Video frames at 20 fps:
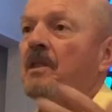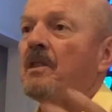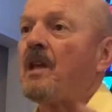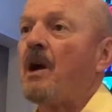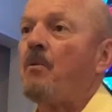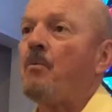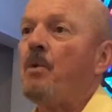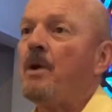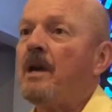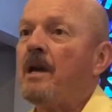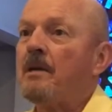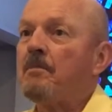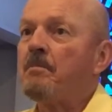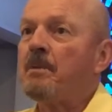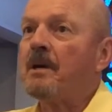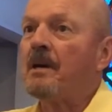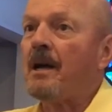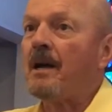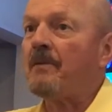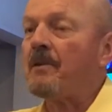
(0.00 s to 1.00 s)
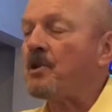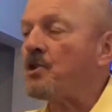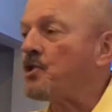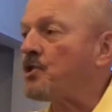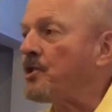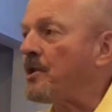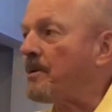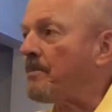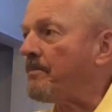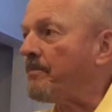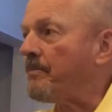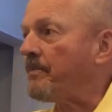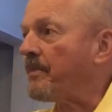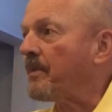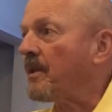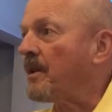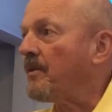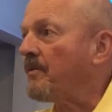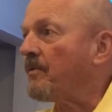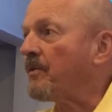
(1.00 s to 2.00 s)
Now, we had been on the
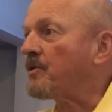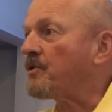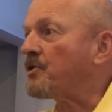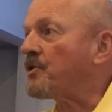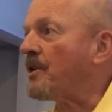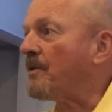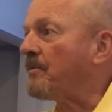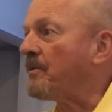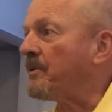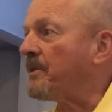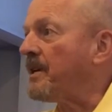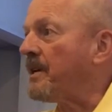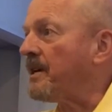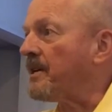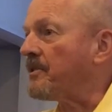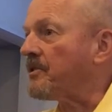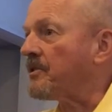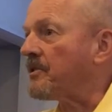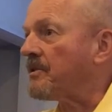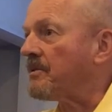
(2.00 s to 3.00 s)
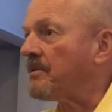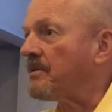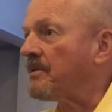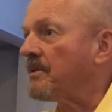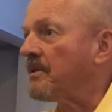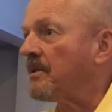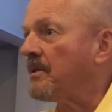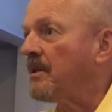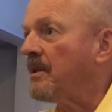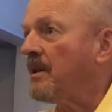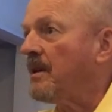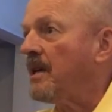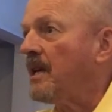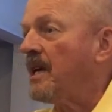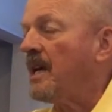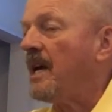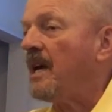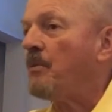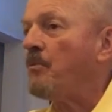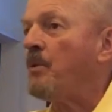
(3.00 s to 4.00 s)
ship for several days,
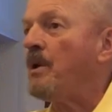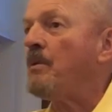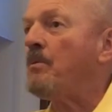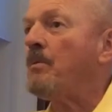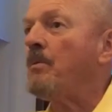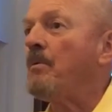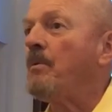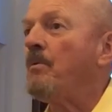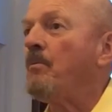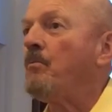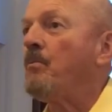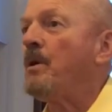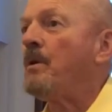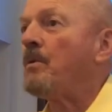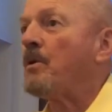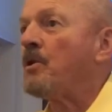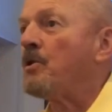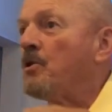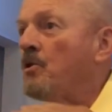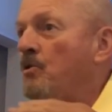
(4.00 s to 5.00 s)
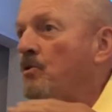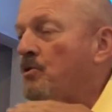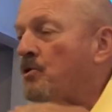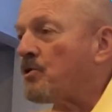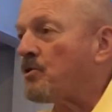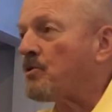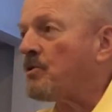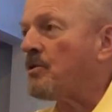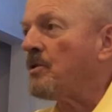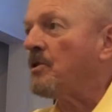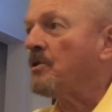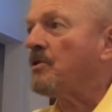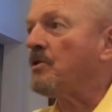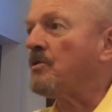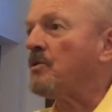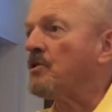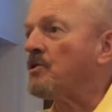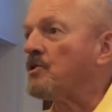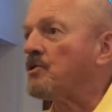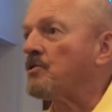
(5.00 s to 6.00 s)
and we were used
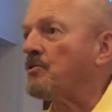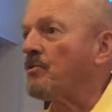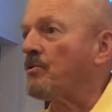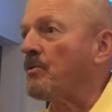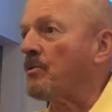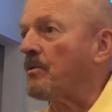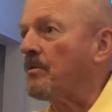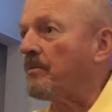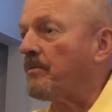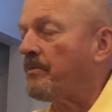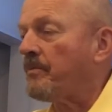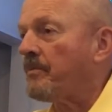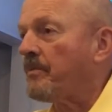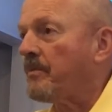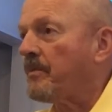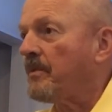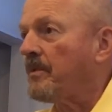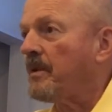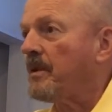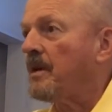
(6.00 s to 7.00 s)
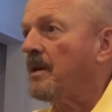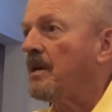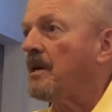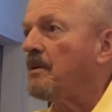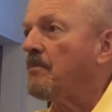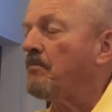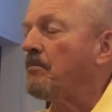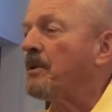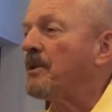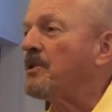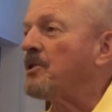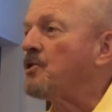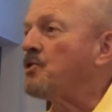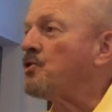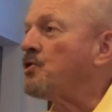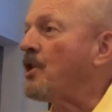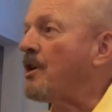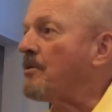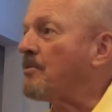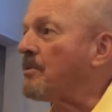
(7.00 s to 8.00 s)
to the storm, but the
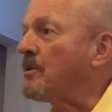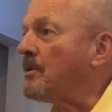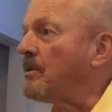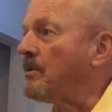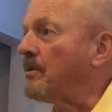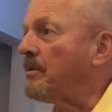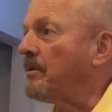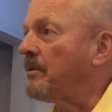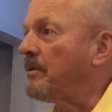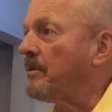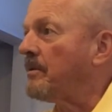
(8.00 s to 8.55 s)
general